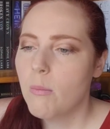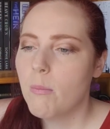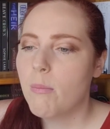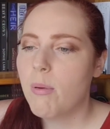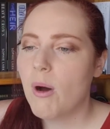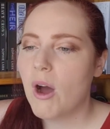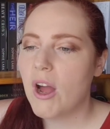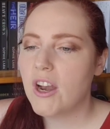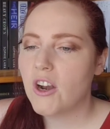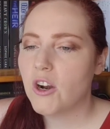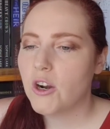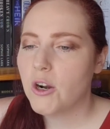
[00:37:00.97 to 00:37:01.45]

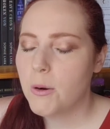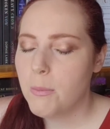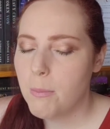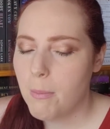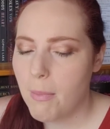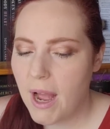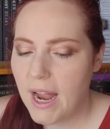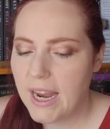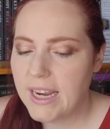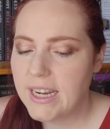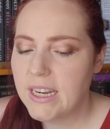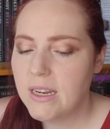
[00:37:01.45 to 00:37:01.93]
But
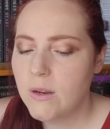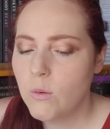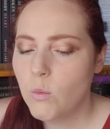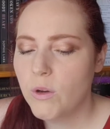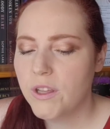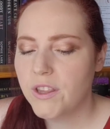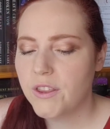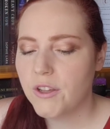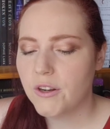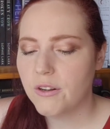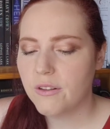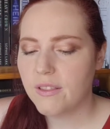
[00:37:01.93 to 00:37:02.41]
Hermione
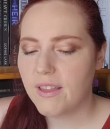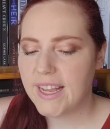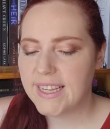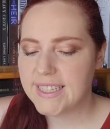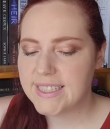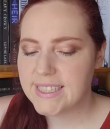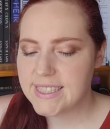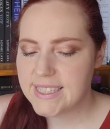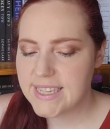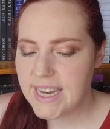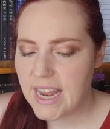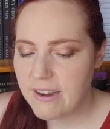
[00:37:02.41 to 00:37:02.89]
with her
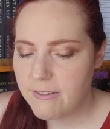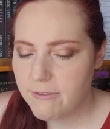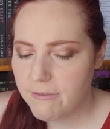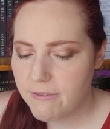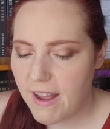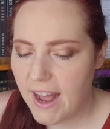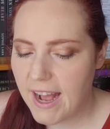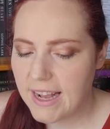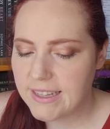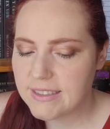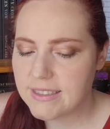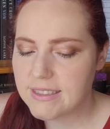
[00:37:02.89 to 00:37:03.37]
like
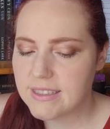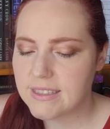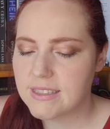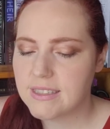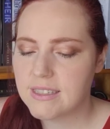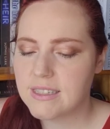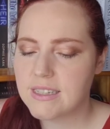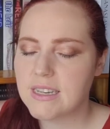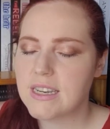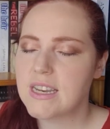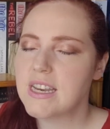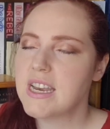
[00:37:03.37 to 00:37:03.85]

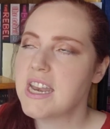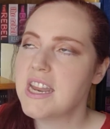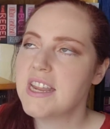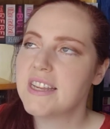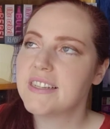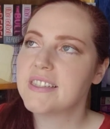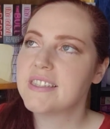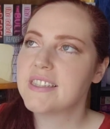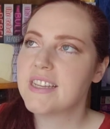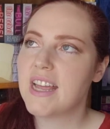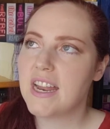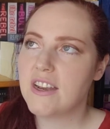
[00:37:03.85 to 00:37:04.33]

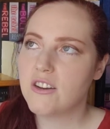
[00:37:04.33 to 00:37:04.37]
steadfastness